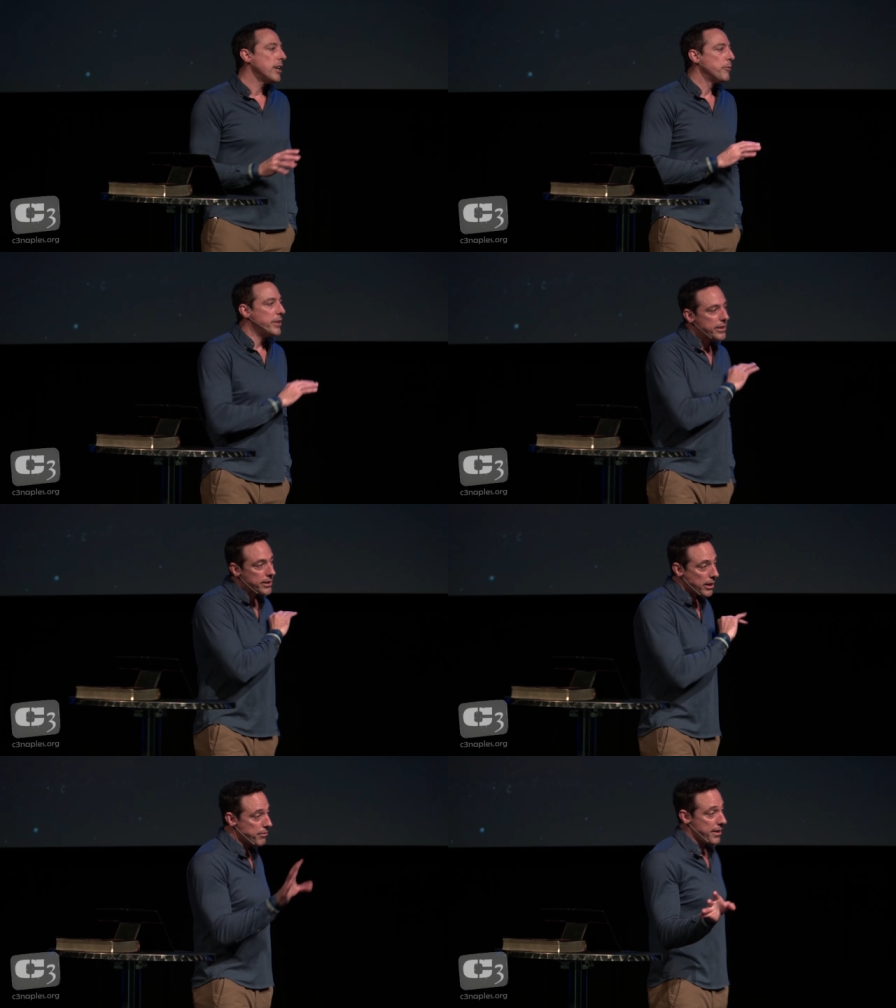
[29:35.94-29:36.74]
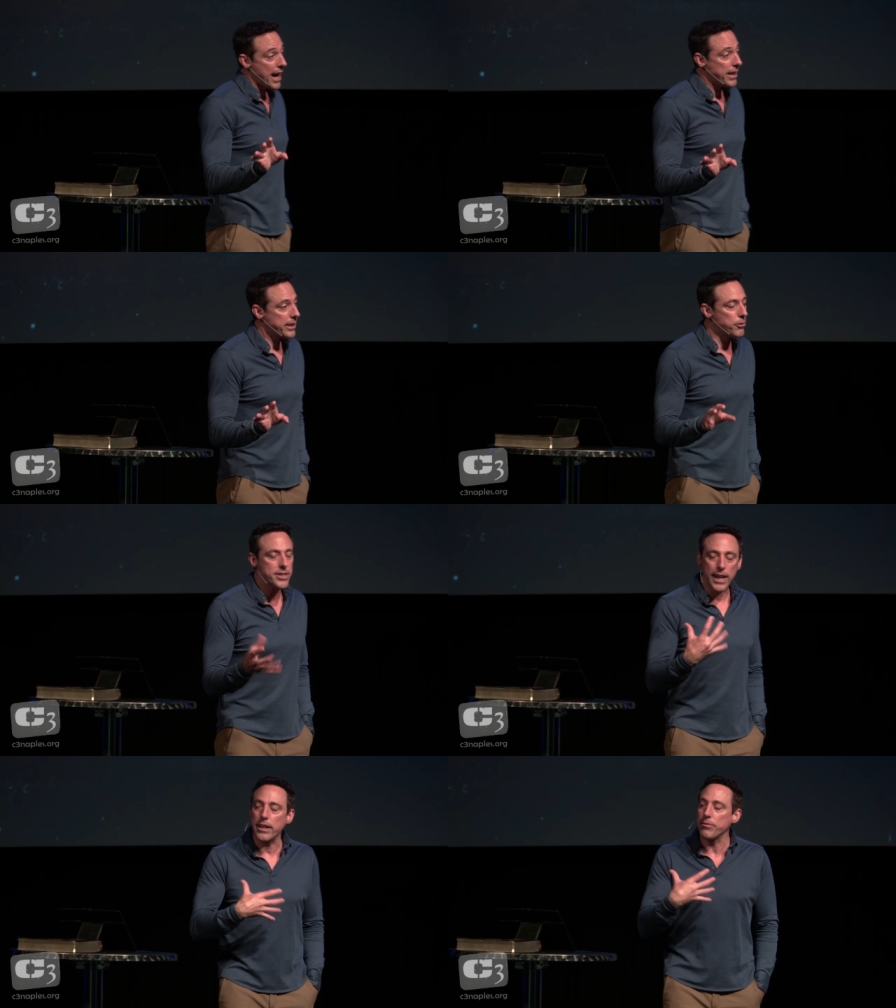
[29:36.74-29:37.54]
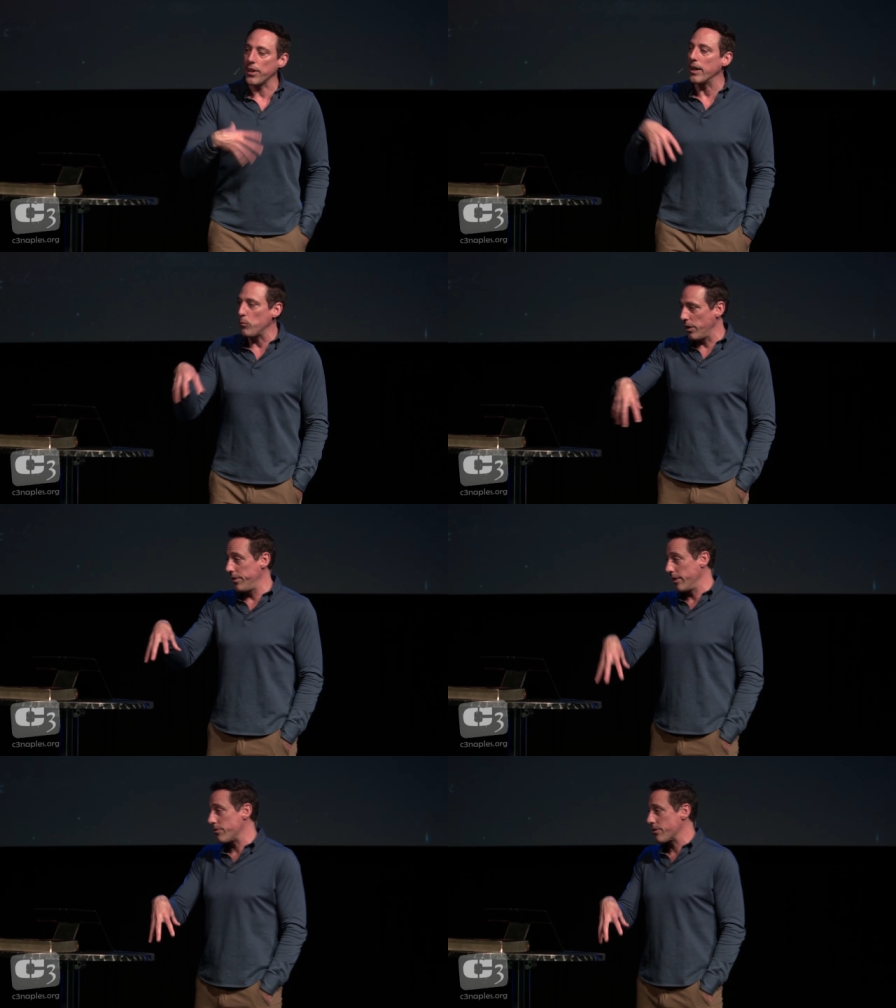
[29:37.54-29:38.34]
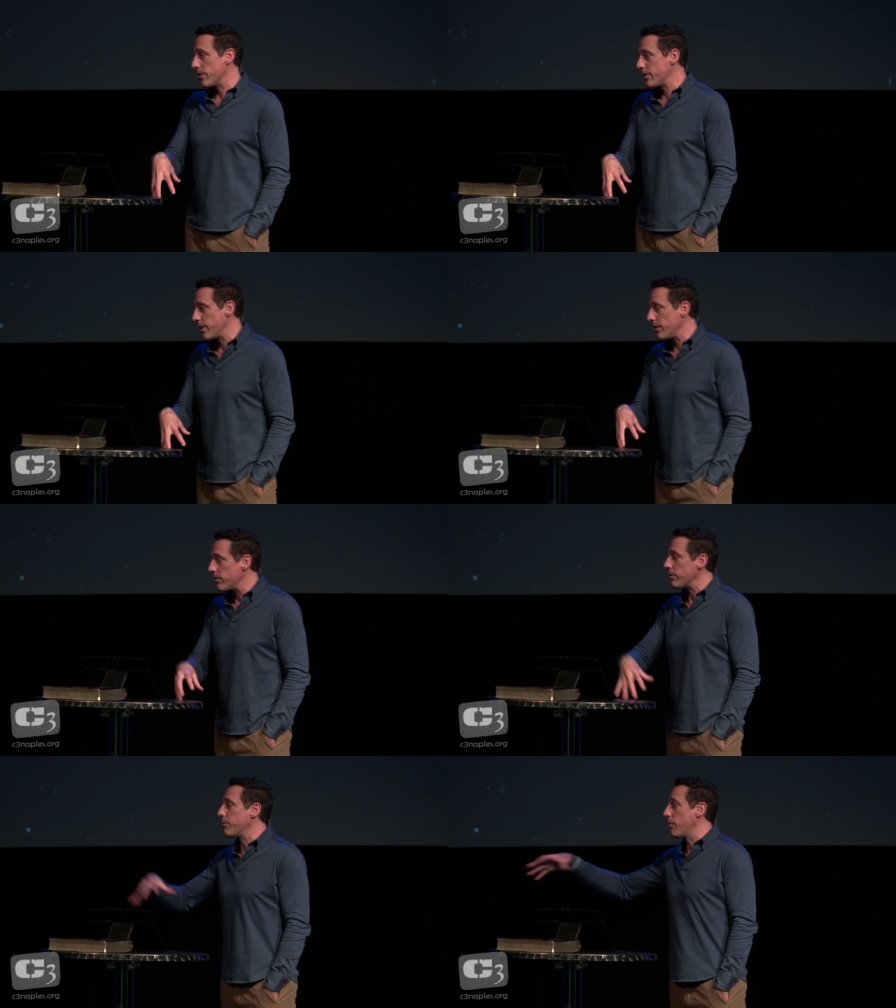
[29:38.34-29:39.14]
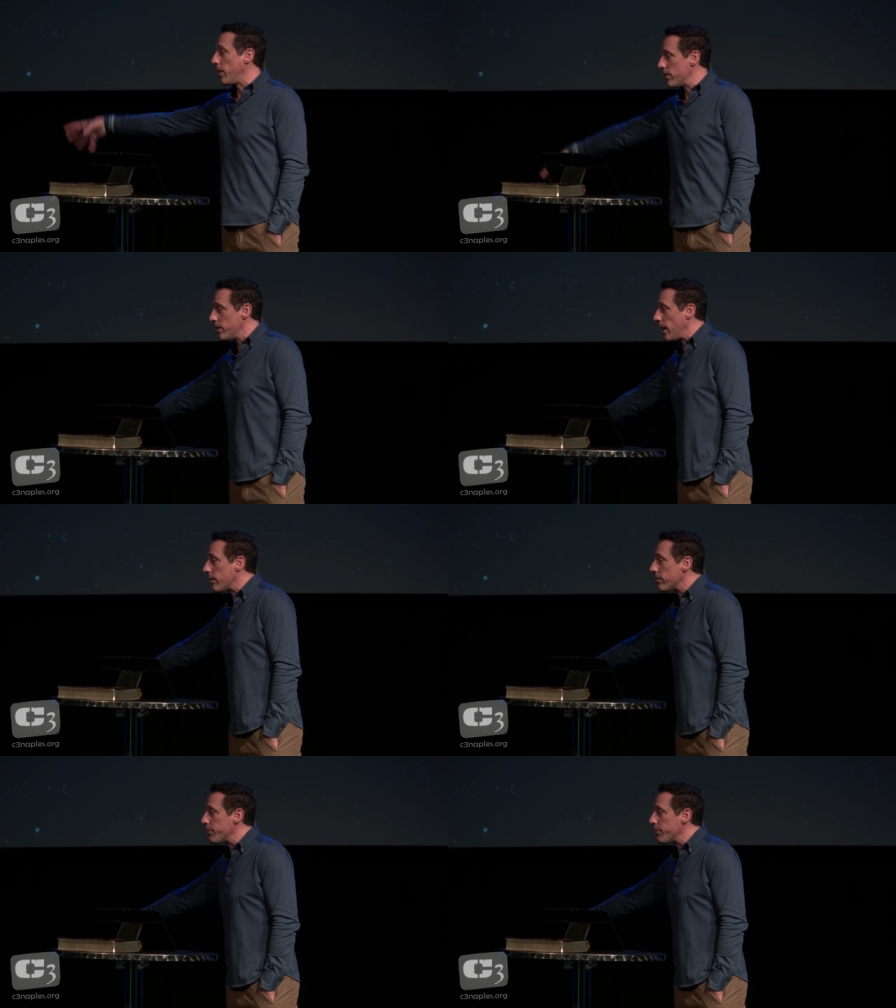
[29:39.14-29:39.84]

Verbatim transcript: We did none of that. It was kind of like what this church is for martial arts.